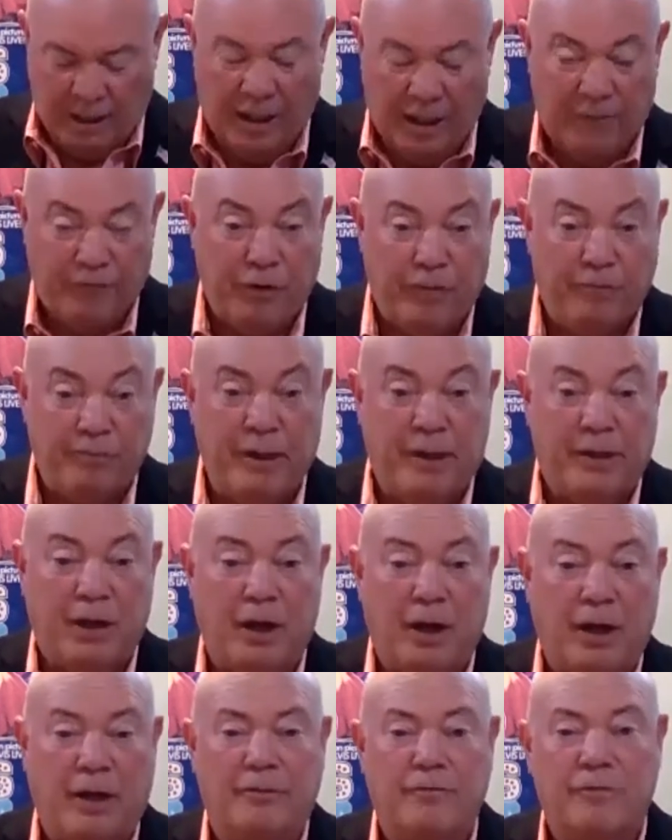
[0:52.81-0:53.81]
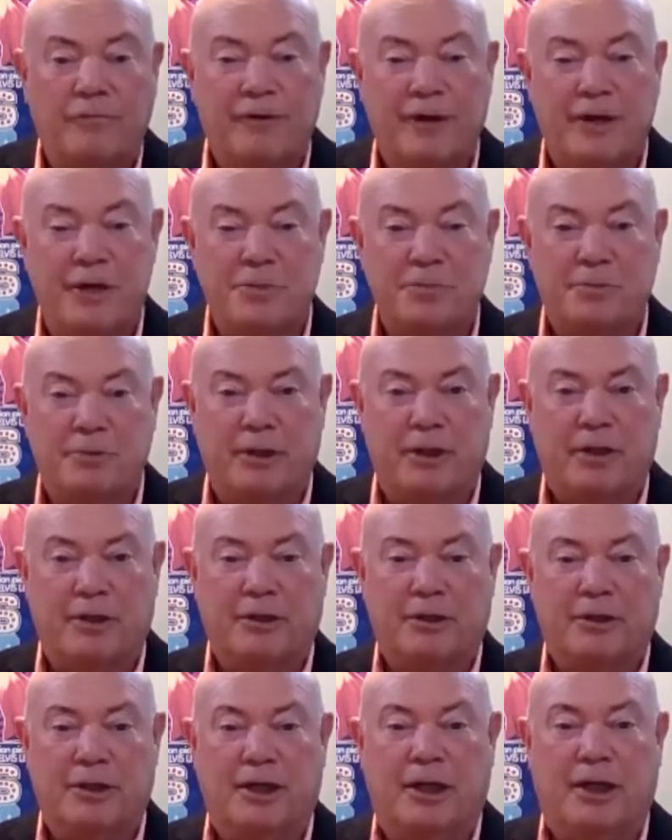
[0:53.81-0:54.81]
if, you've been on Facebook
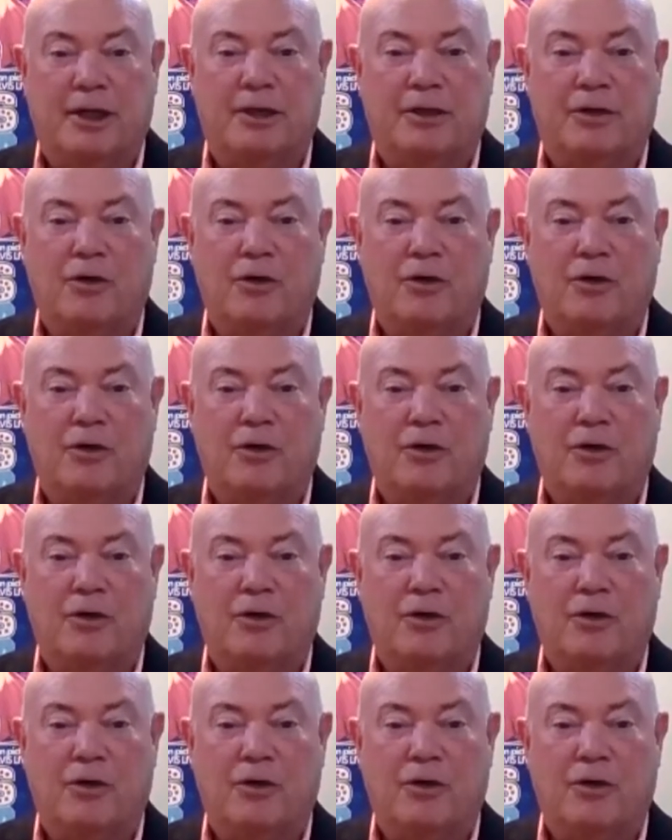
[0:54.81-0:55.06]
uh,